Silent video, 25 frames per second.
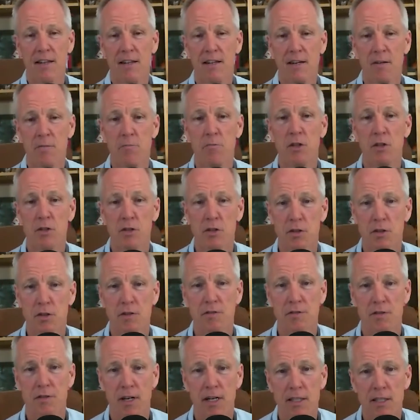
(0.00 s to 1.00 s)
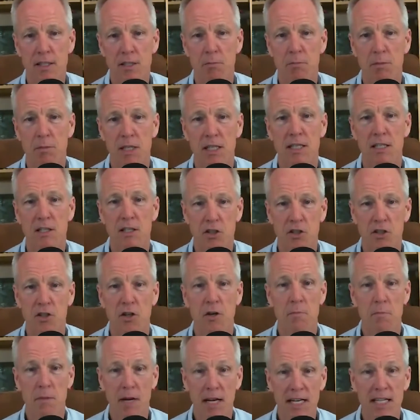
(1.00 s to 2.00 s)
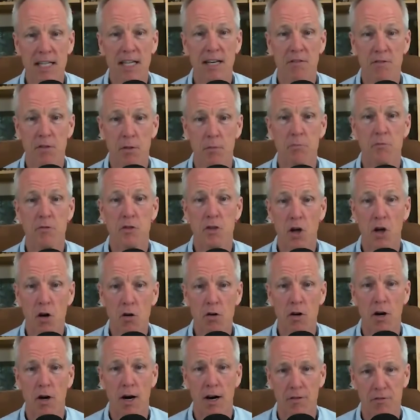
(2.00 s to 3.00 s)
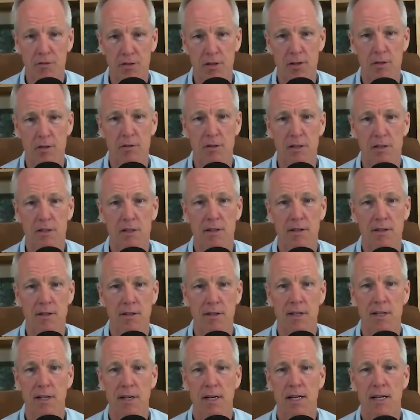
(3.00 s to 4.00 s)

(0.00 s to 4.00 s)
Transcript: of mutual funds because so many of them don't offer a return.